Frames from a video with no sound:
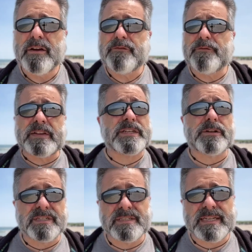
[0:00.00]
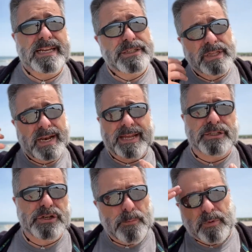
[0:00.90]
physical sensation that I
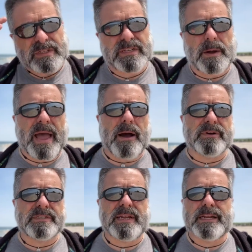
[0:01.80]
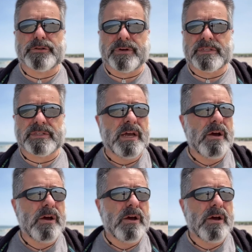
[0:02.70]
interpret somehow as dangerous,